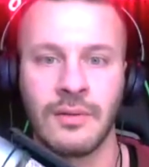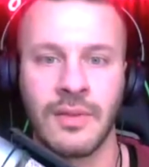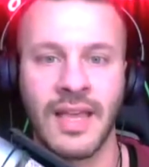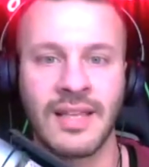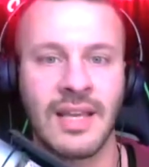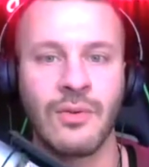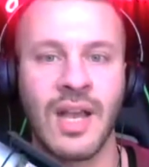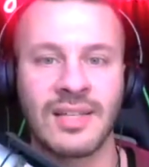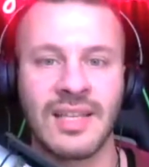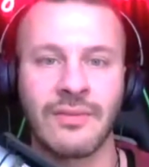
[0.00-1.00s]
That's how you
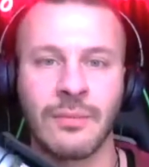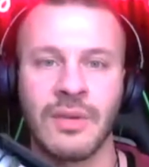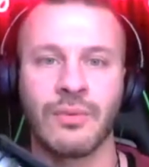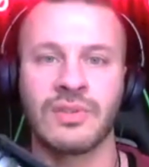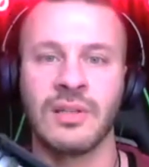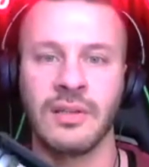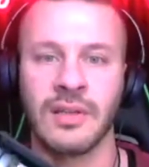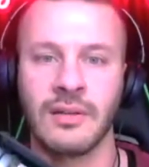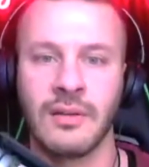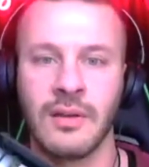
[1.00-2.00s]
guys have to be
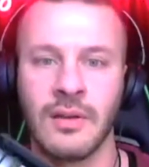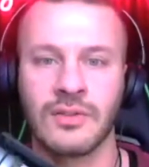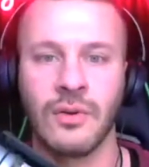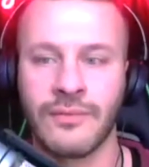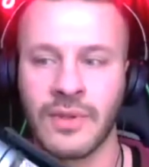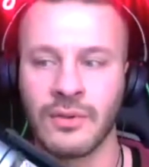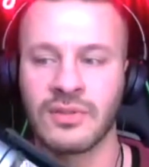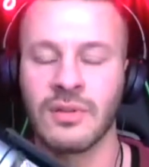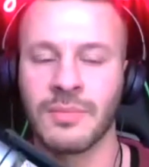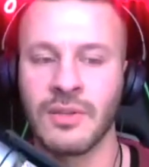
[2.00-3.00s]
resilient. So if there's
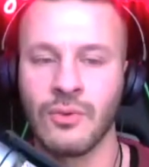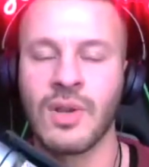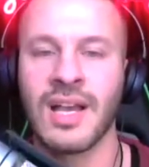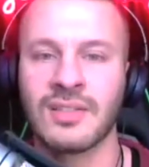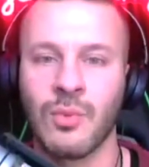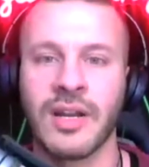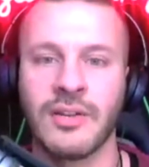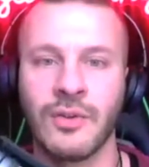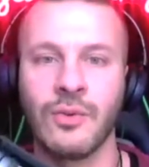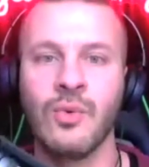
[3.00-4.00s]
something you guys want to
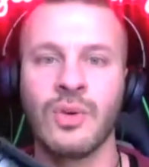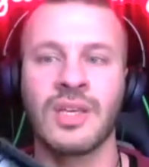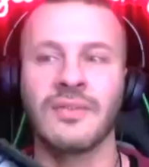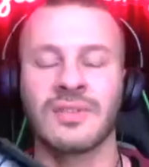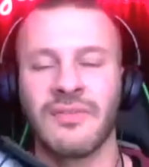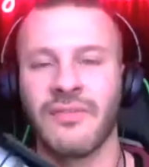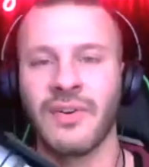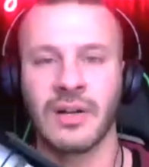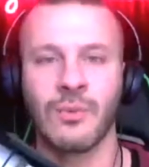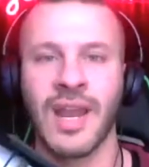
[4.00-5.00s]
do, who gives a
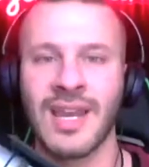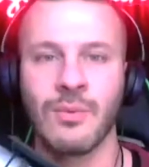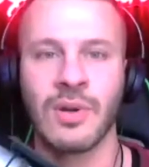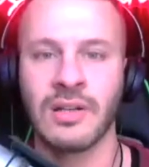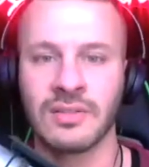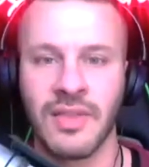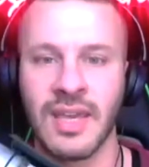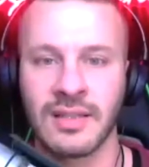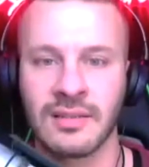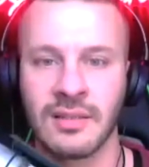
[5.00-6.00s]
fuck what anyone else
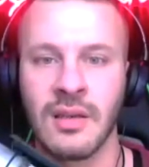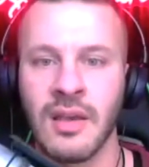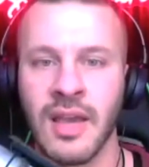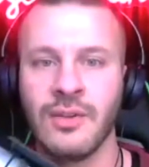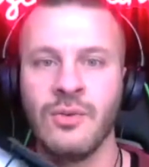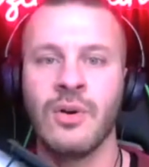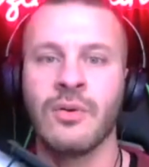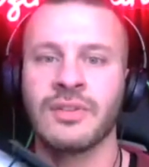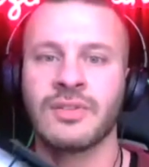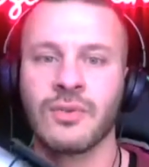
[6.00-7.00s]
thinks? And you know
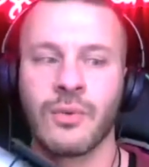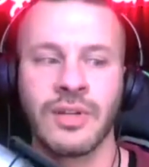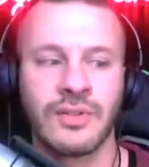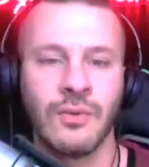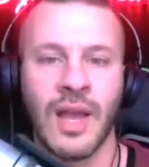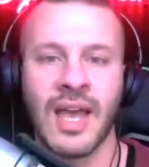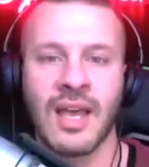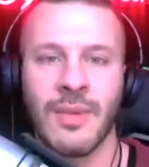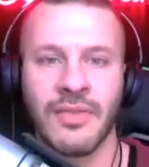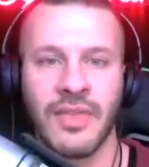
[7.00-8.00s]
this story too,
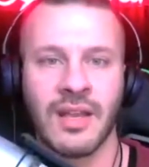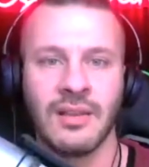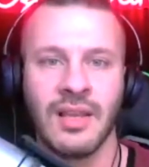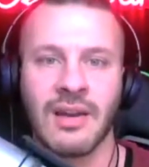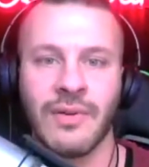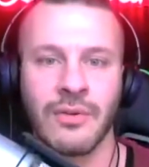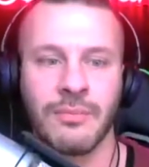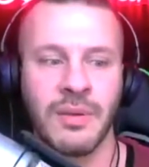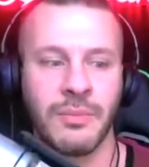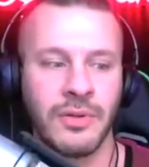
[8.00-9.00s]
Adam. I think a lot of other
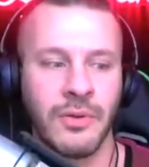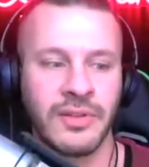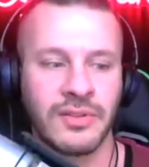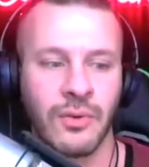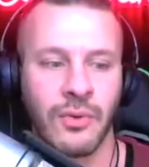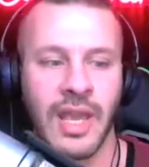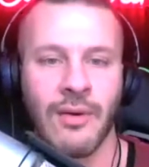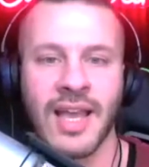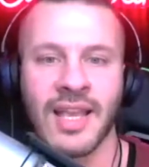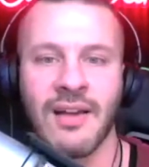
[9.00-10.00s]
people know this story how
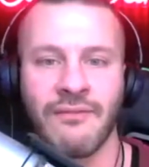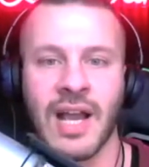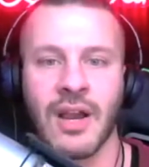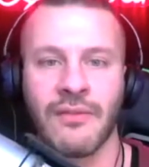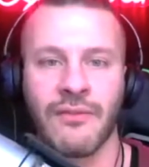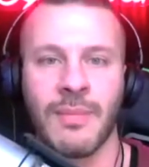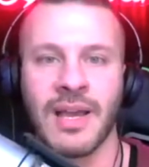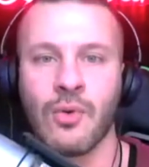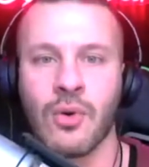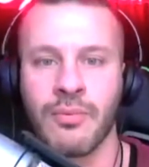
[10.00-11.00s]
I got fired from my
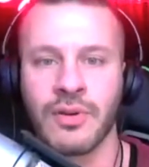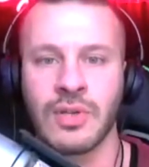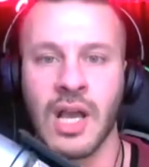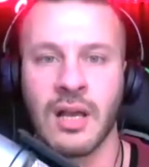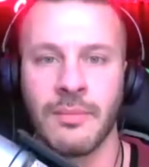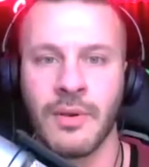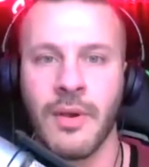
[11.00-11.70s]
corporate job